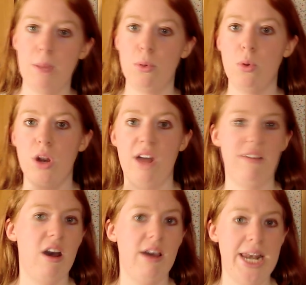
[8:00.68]
people
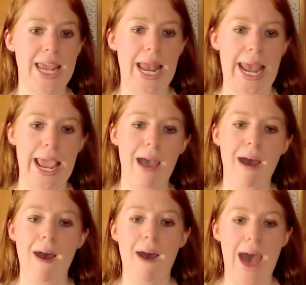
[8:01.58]
love hardly any,
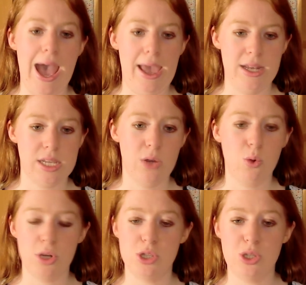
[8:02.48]
and in
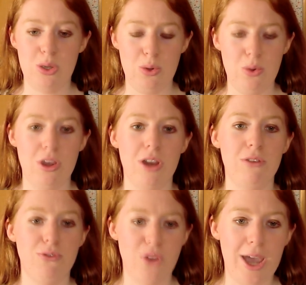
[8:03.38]
order to kind
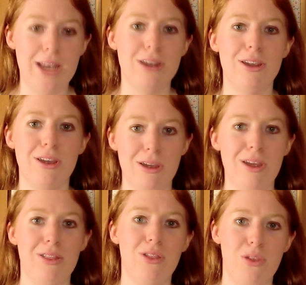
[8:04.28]
of find
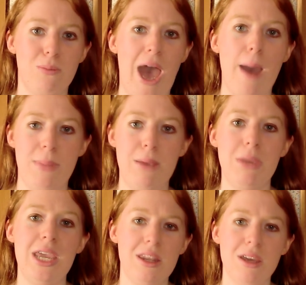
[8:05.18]
the happy
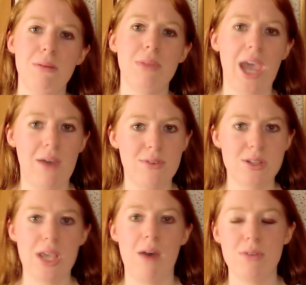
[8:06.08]
medium, they have
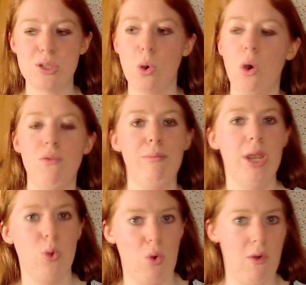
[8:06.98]
to have a sort of
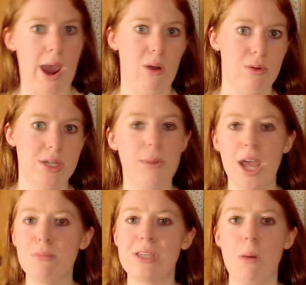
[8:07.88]
middle ground. But
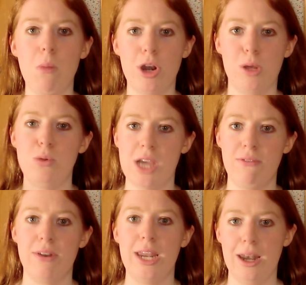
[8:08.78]
I'm someone who
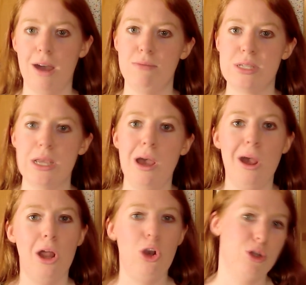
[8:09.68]
definitely loves
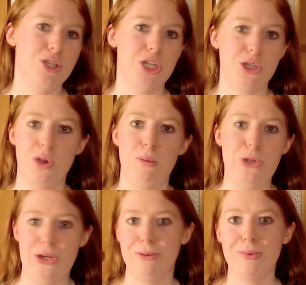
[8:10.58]
lots of
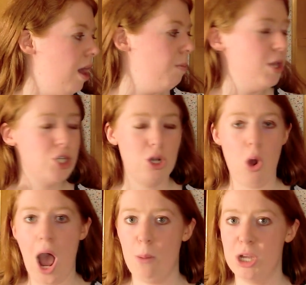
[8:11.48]
description. I mention a
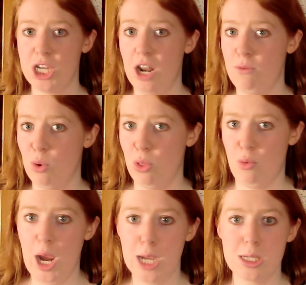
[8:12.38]
lot how much I love Lord of the
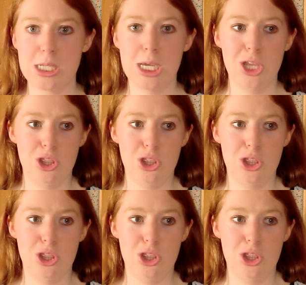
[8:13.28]
Rings.